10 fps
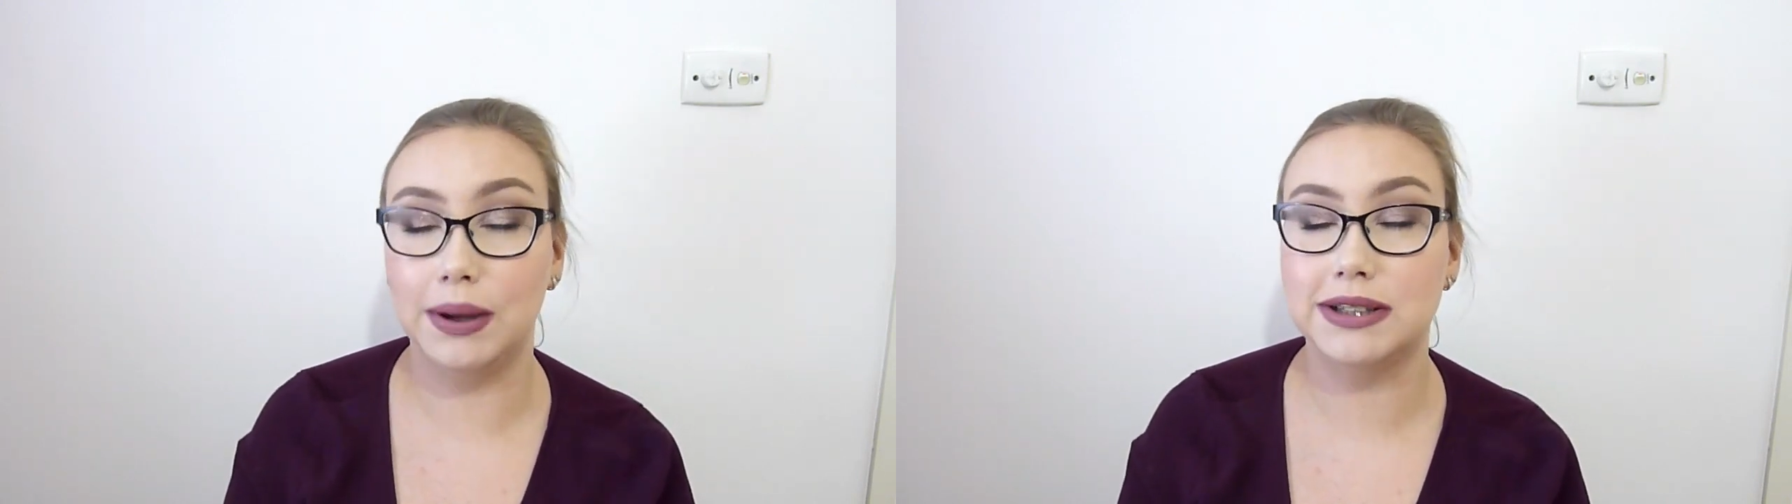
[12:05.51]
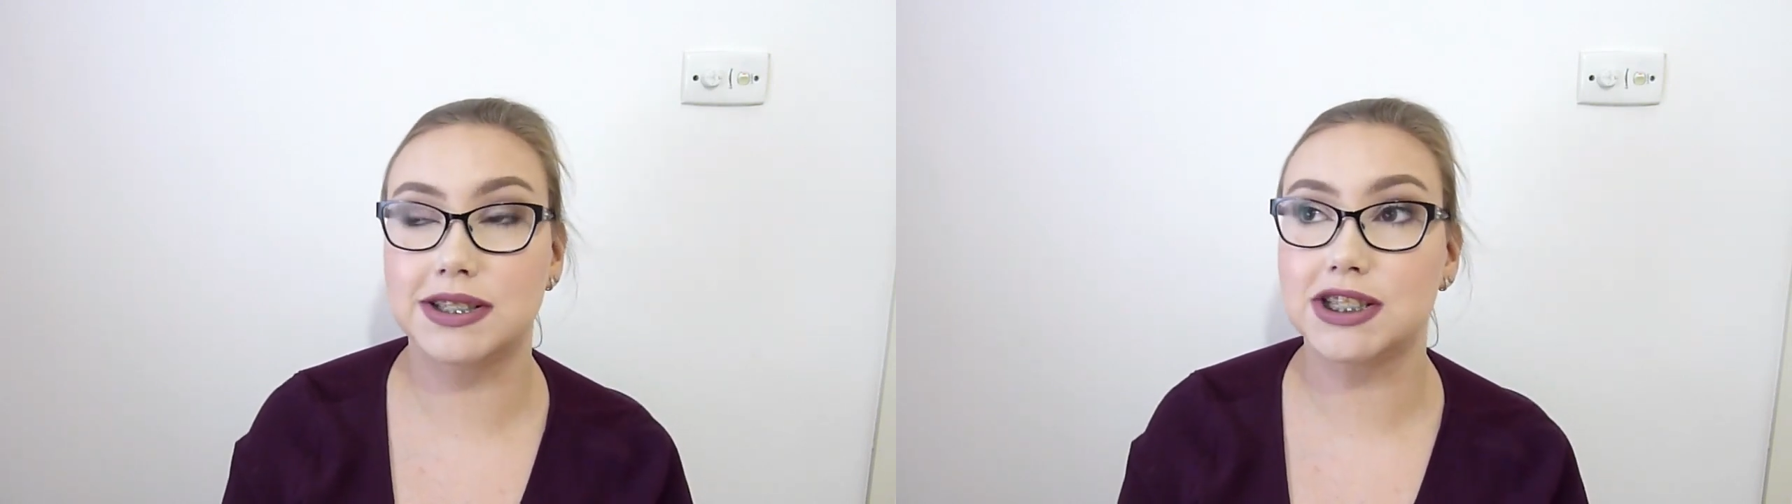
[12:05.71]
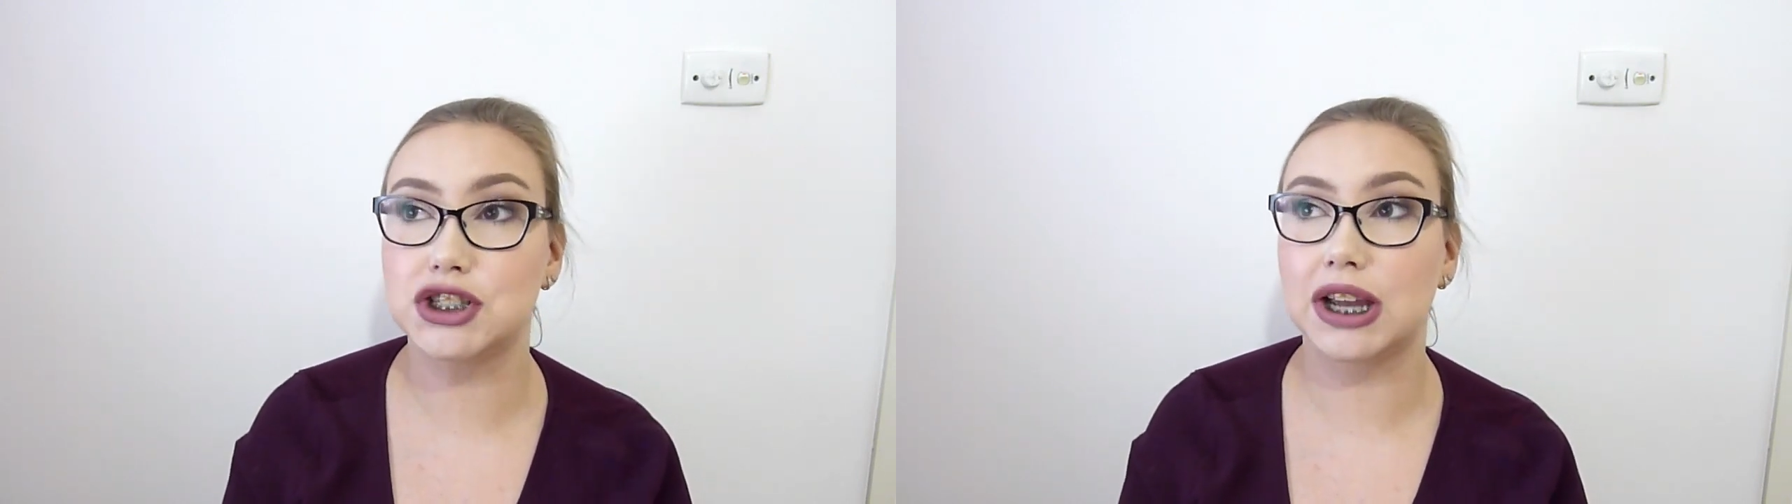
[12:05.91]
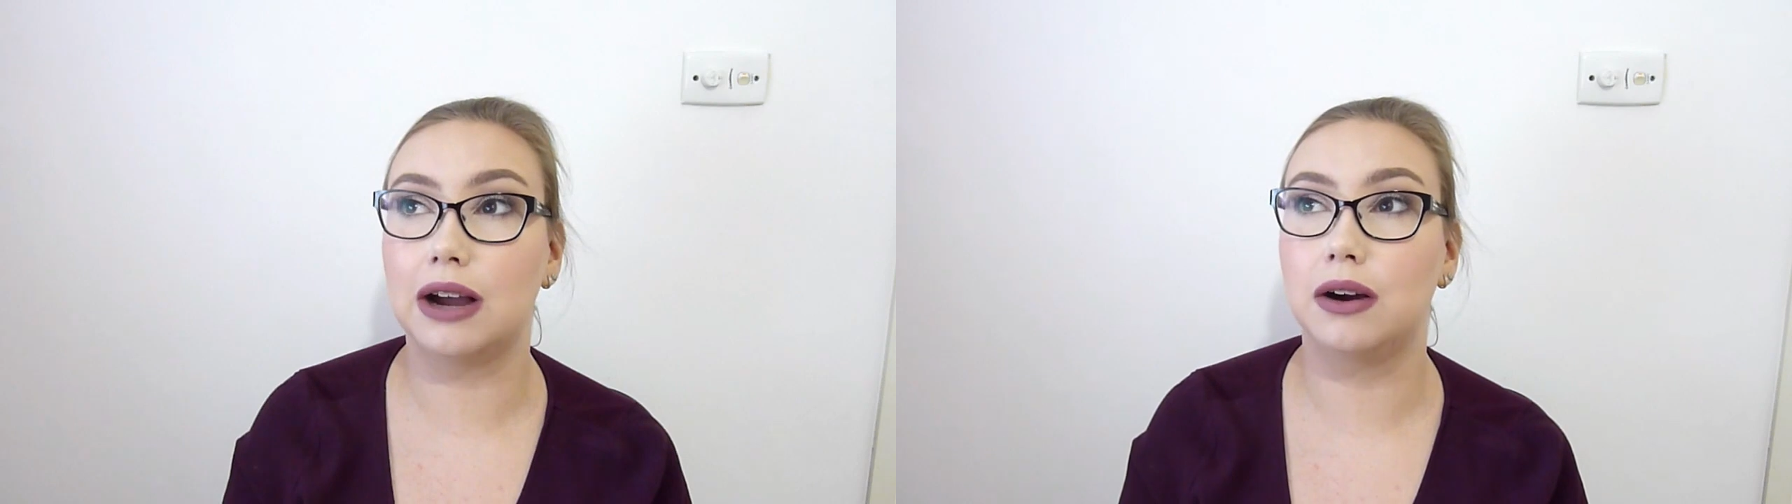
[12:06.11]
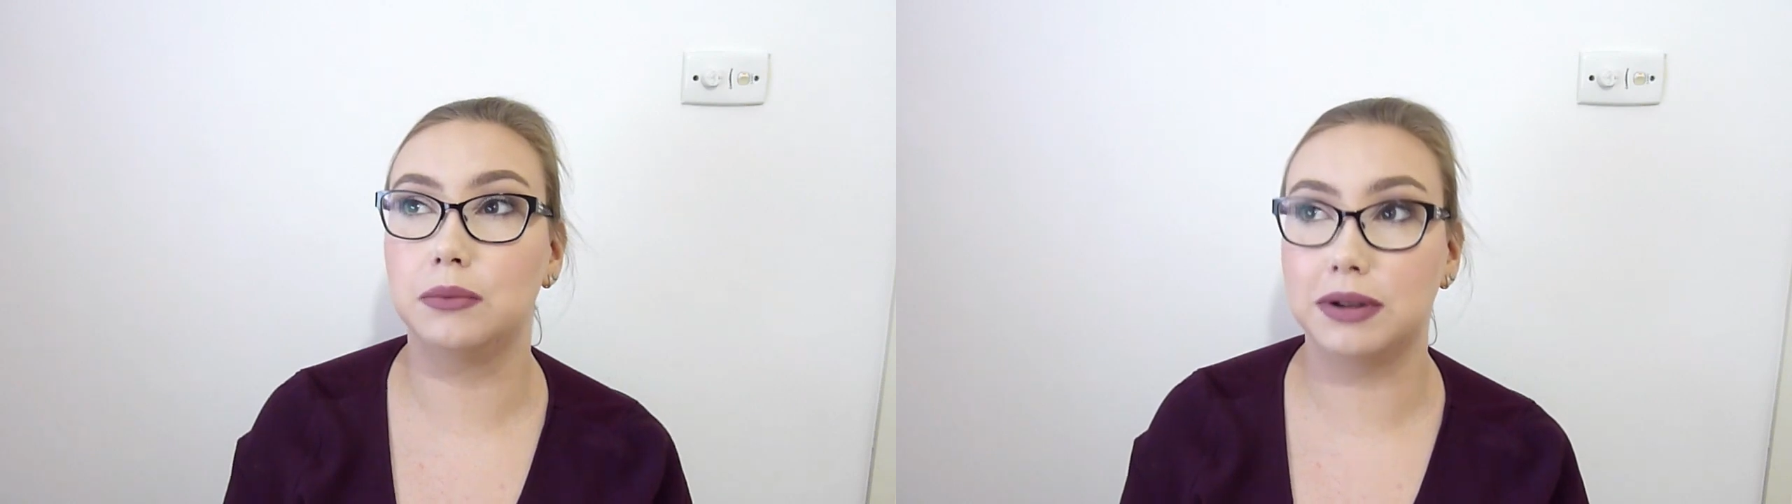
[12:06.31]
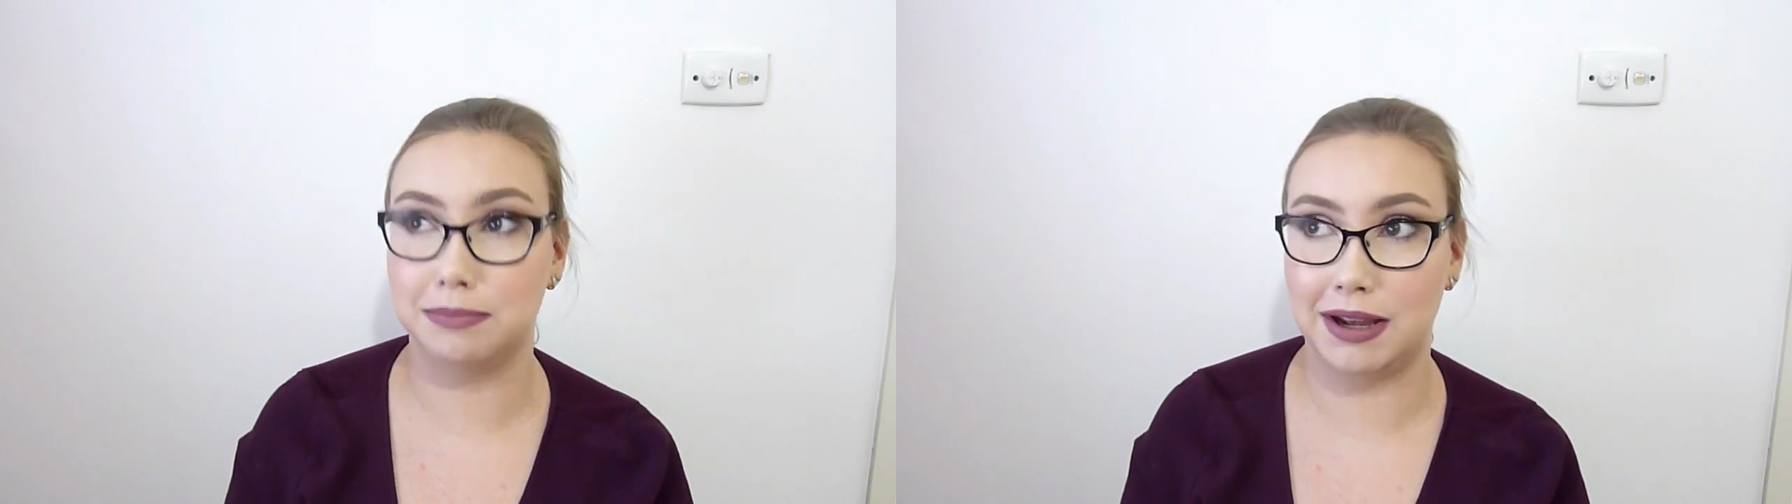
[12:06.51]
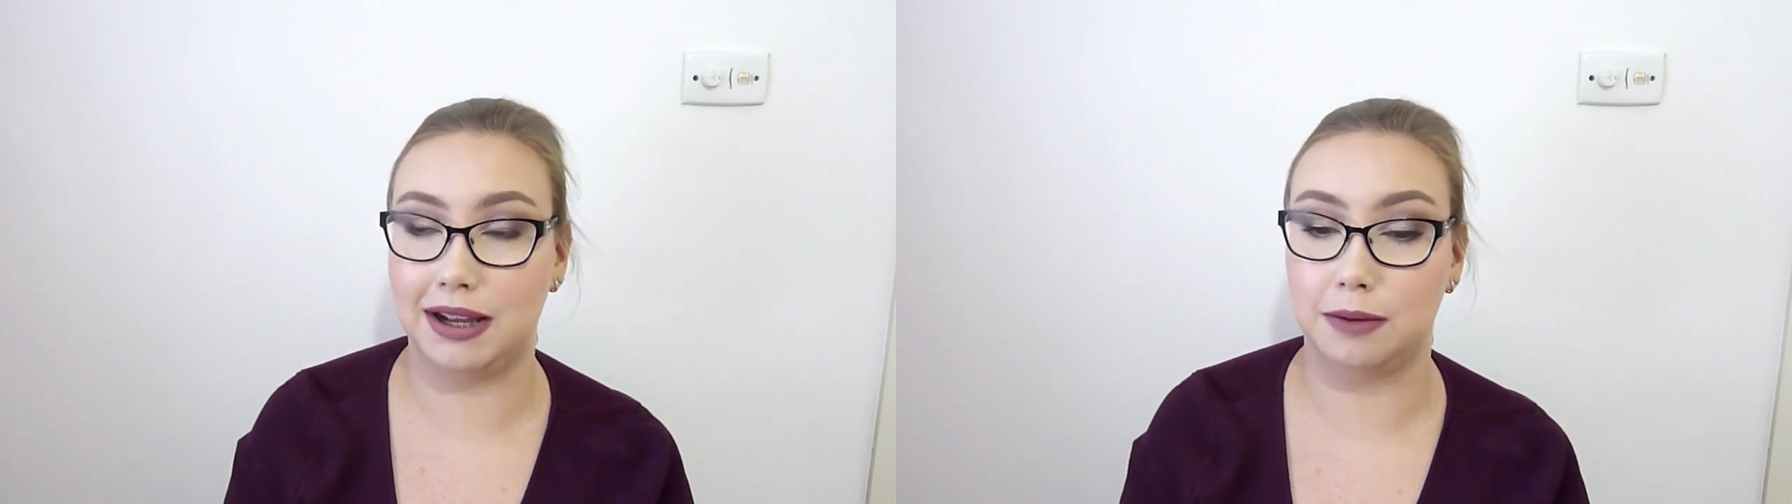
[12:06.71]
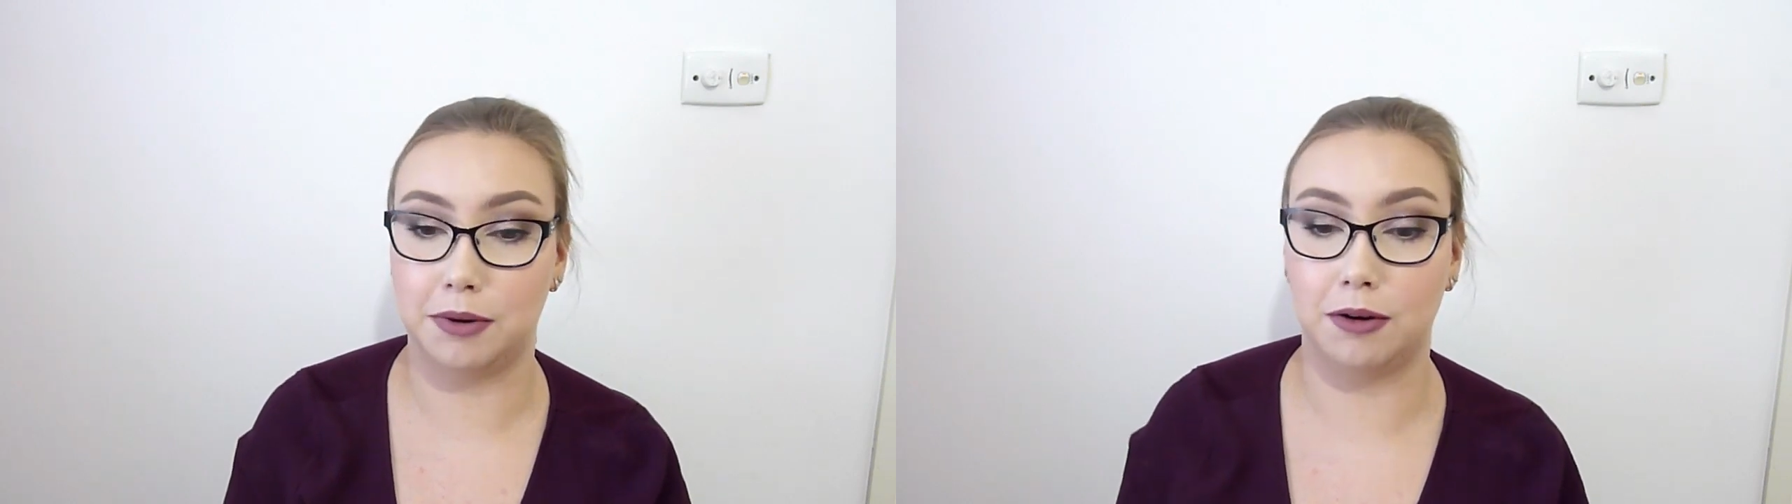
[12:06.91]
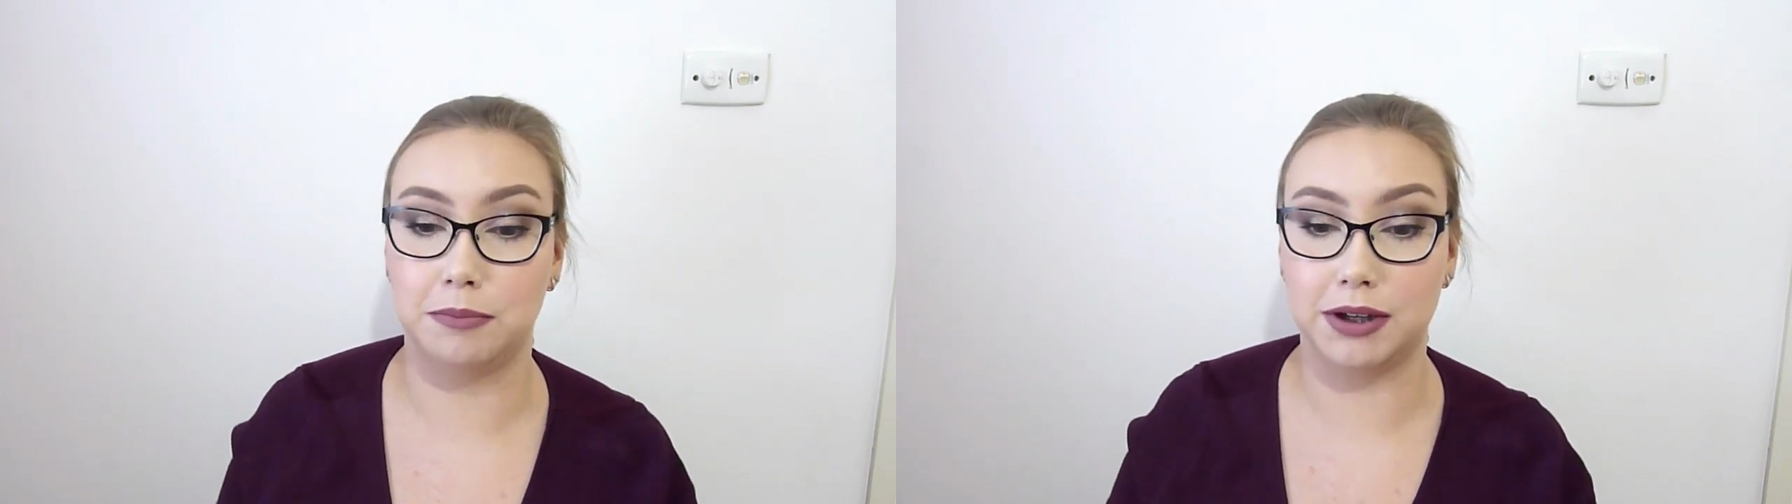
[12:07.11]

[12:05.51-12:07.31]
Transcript: into the shower with makeup on,